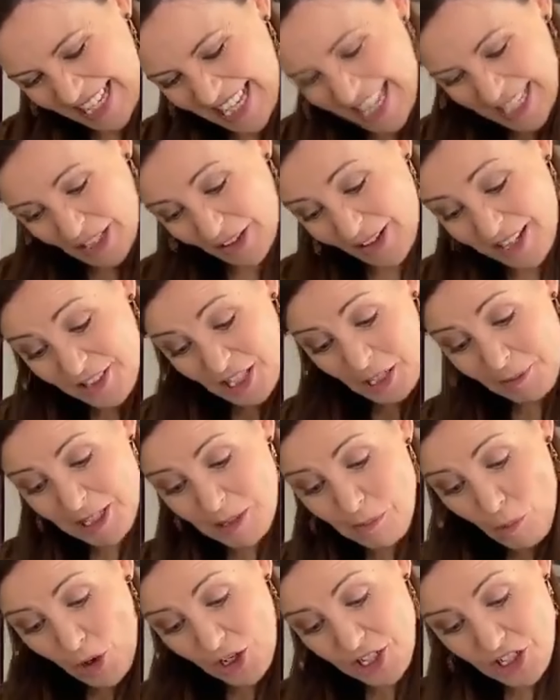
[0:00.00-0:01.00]
So now some of the
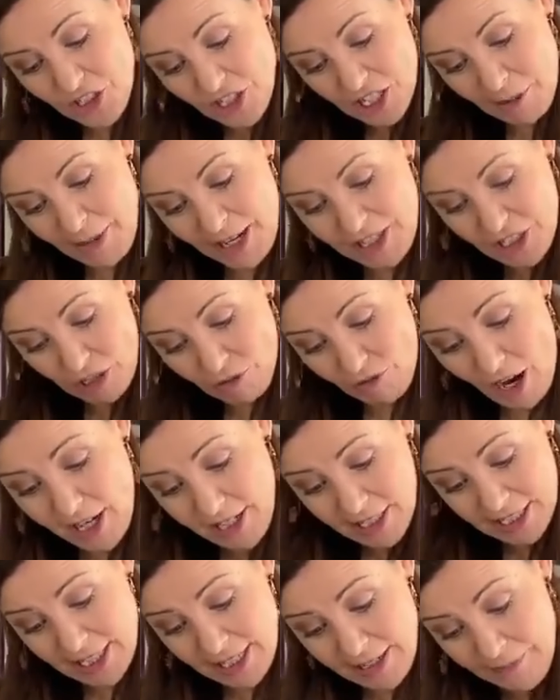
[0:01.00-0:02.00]
moisture's come out of the
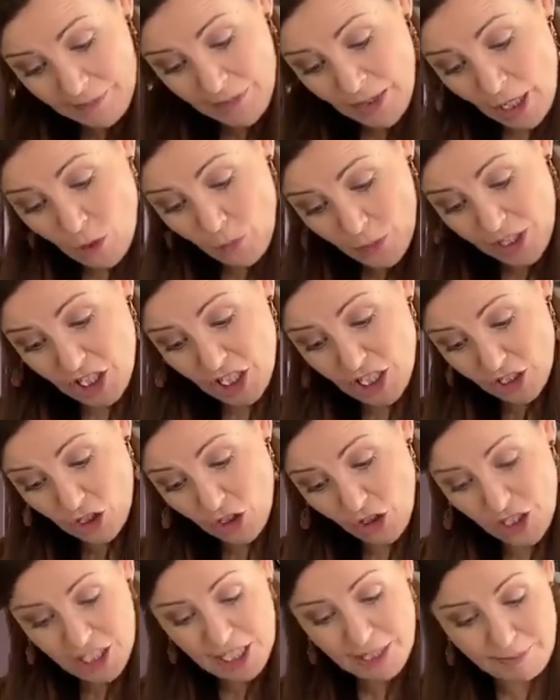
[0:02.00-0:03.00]
rocket, which is
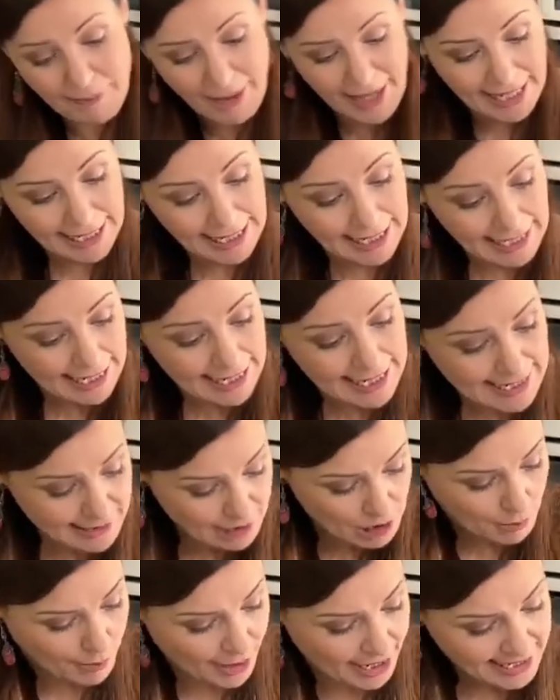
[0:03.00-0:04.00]
good, making it easier to
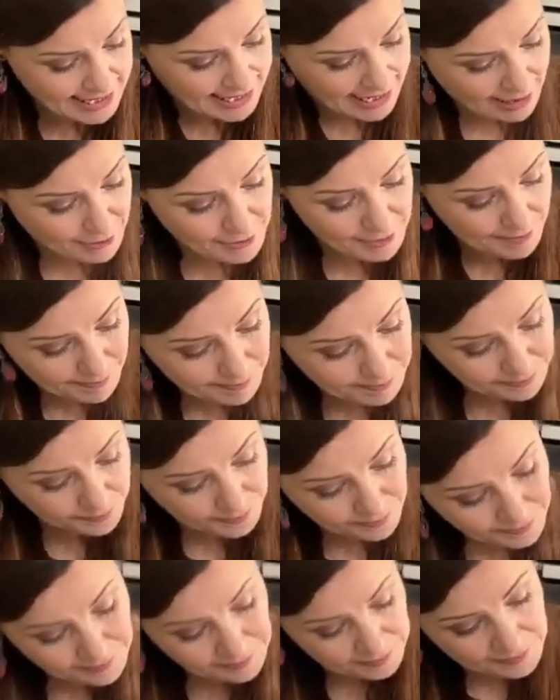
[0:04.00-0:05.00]
break down.
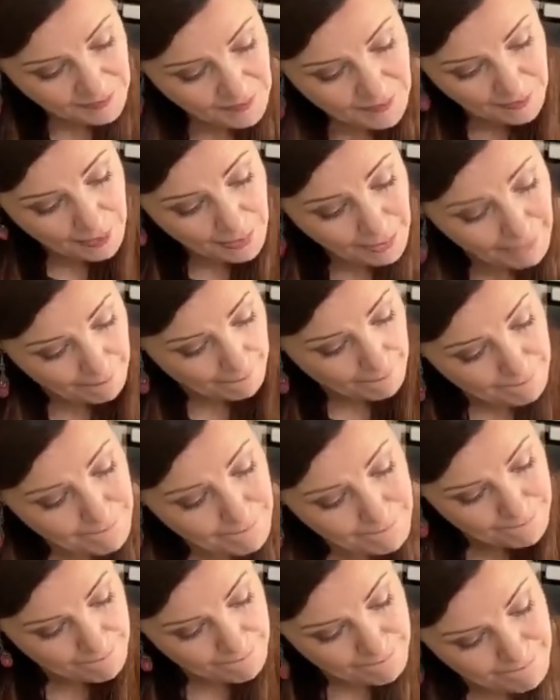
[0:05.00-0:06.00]

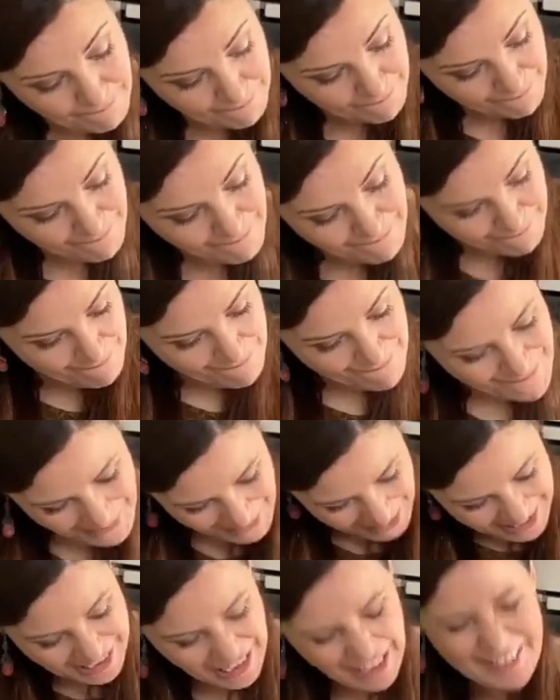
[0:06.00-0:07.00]

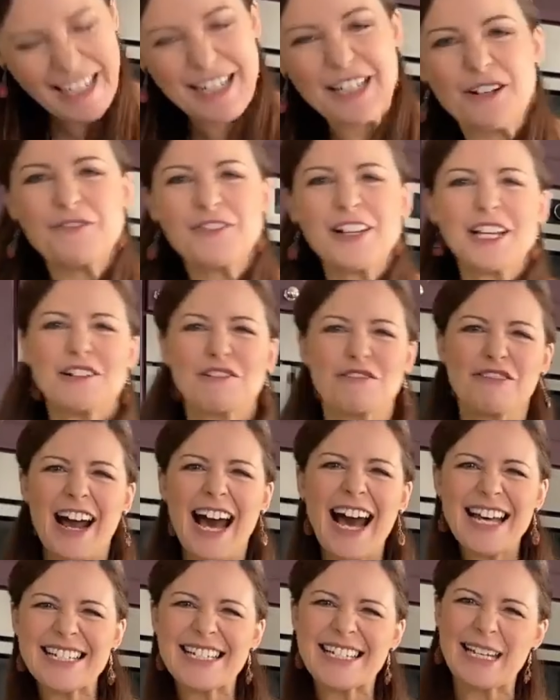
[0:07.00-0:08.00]
It's got that lovely
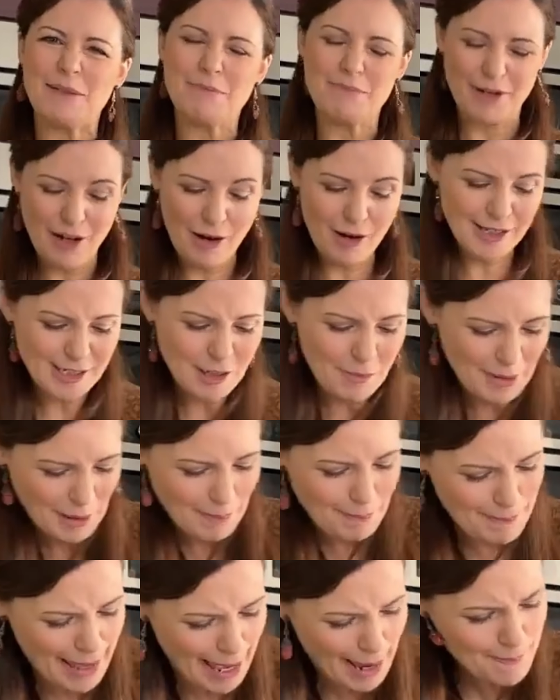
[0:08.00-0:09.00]
grassy, but also a bit of
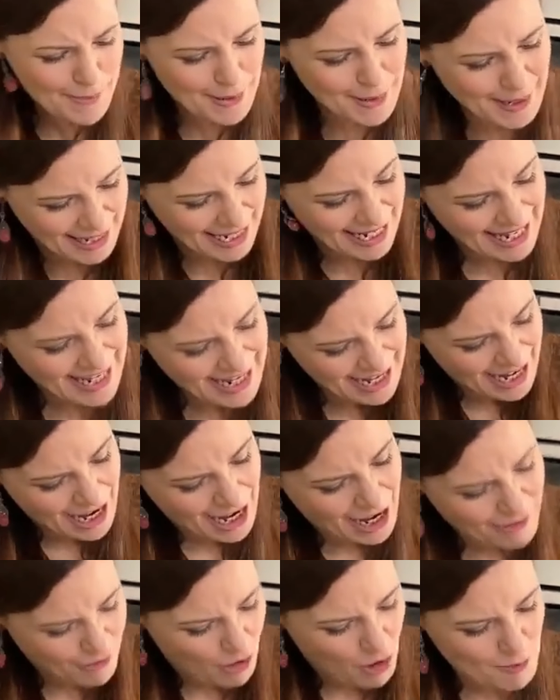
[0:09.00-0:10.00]
peppery
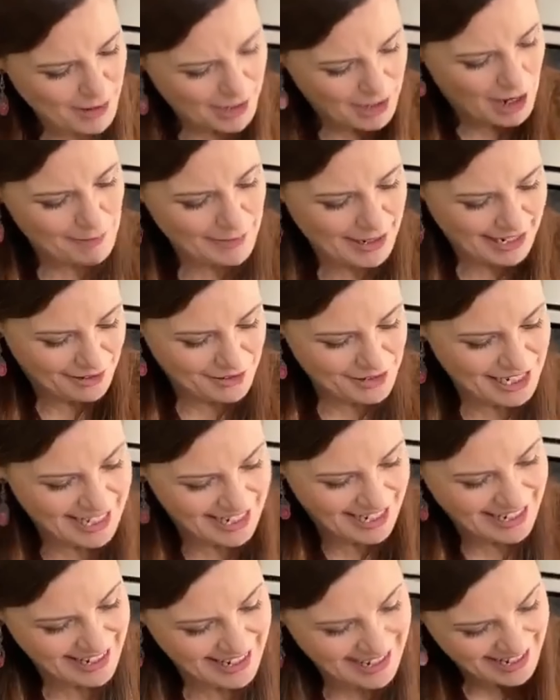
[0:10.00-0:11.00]
aroma coming out.
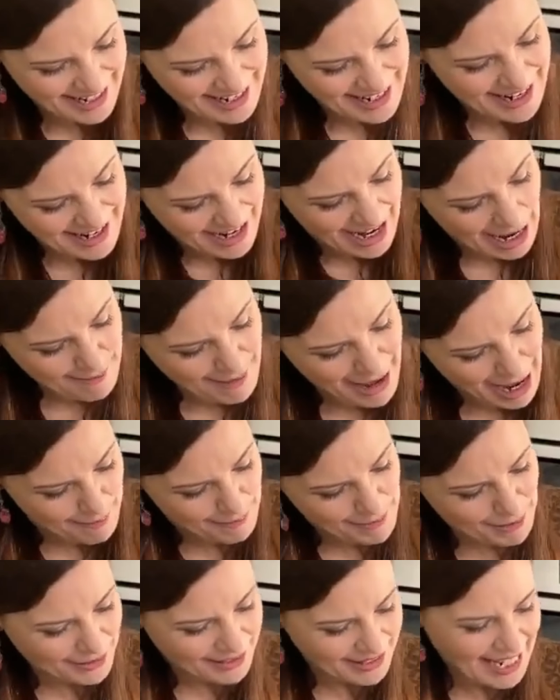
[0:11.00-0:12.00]
I'm happy
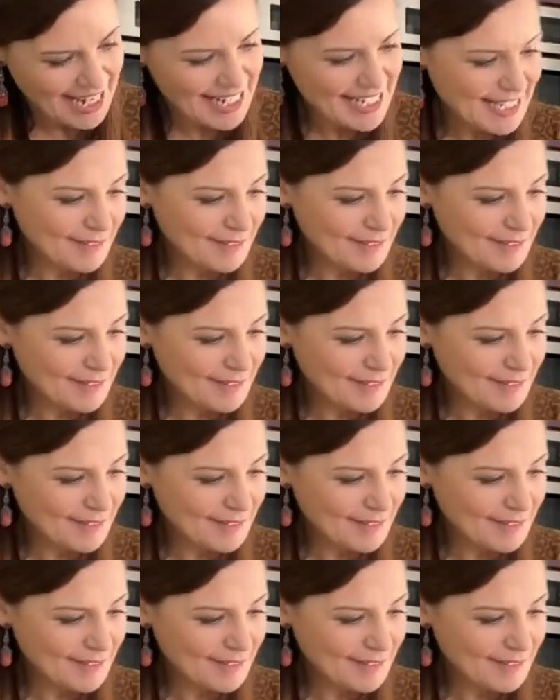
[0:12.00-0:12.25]
with that.